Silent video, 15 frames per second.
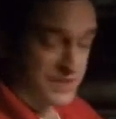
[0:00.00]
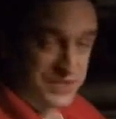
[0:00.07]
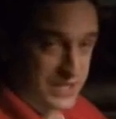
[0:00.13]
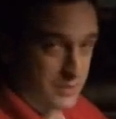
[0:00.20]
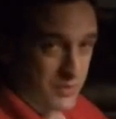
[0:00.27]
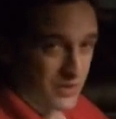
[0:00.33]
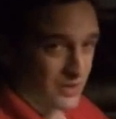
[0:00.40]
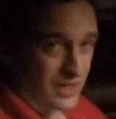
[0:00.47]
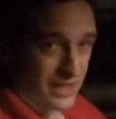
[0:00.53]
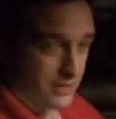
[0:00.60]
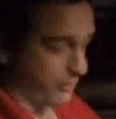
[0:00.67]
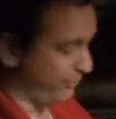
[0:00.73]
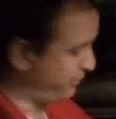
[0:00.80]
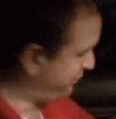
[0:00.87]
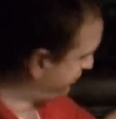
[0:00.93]
dimmer like
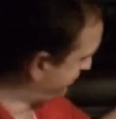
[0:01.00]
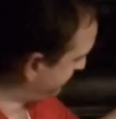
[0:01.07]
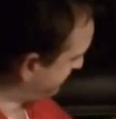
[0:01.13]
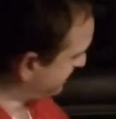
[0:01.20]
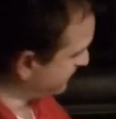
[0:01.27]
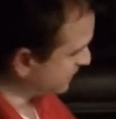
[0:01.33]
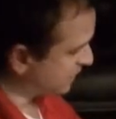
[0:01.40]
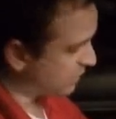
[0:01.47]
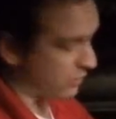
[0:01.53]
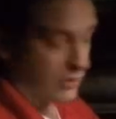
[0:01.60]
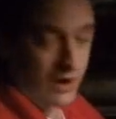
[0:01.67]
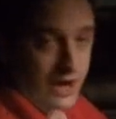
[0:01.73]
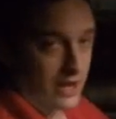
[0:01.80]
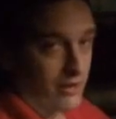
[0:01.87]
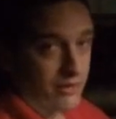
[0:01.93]
to the
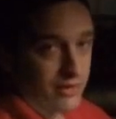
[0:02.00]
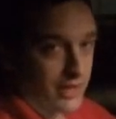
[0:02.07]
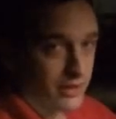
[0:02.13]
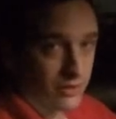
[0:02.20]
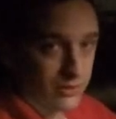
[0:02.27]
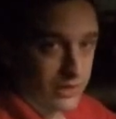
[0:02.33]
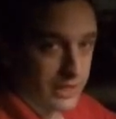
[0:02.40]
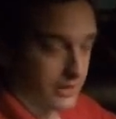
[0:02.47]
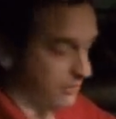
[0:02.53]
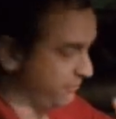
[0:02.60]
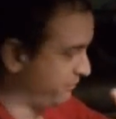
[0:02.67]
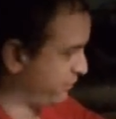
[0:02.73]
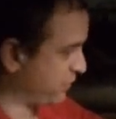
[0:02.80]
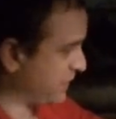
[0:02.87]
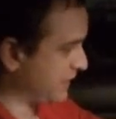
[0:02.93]
ground. I don't like
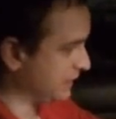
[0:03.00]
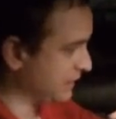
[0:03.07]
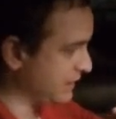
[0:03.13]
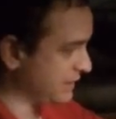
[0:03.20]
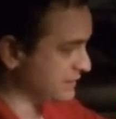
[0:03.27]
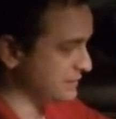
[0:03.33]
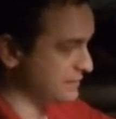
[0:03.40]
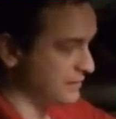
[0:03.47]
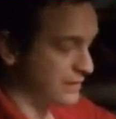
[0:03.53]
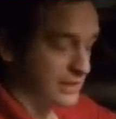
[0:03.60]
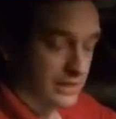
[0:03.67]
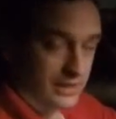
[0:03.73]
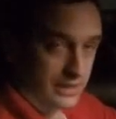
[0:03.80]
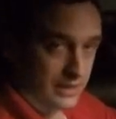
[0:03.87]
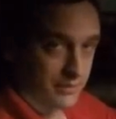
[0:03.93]
bright lights
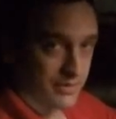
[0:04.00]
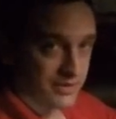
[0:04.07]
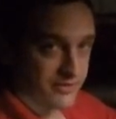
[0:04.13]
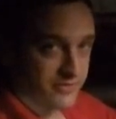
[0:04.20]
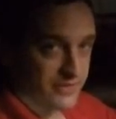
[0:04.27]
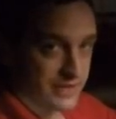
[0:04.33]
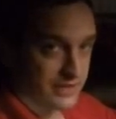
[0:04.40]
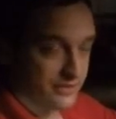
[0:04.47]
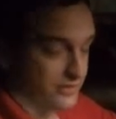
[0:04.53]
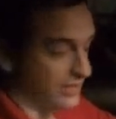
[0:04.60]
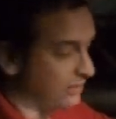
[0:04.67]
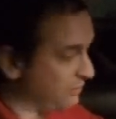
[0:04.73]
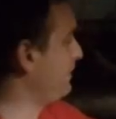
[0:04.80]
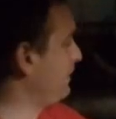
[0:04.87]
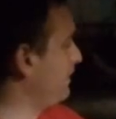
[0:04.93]
in my face.
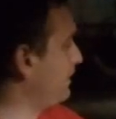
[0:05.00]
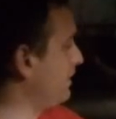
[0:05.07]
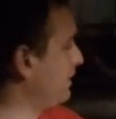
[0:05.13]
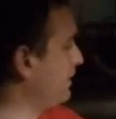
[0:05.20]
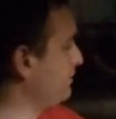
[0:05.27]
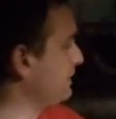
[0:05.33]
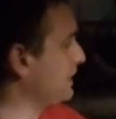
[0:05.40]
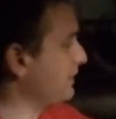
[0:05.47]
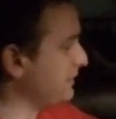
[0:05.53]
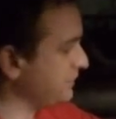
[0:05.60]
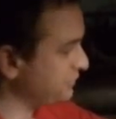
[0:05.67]
Yeah, the